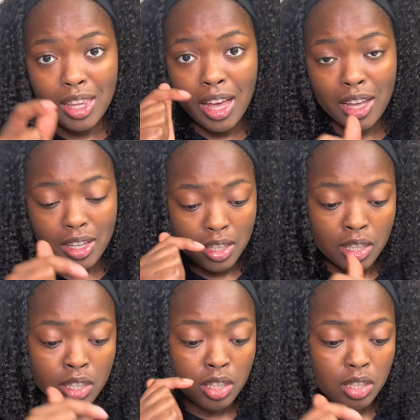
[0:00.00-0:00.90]
That
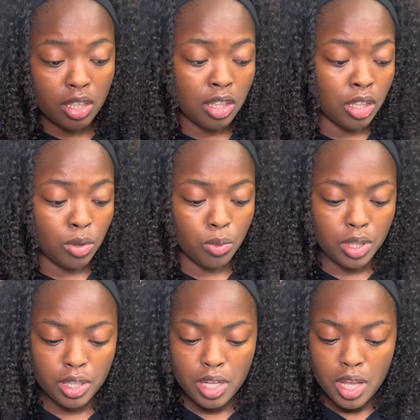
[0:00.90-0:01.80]
is a good
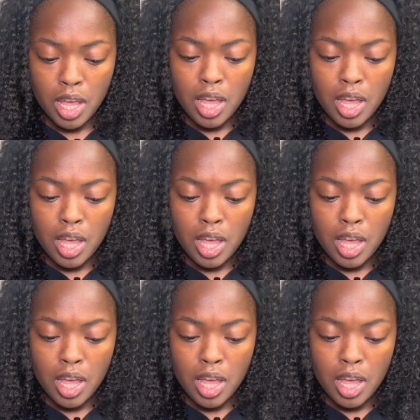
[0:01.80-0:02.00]
one.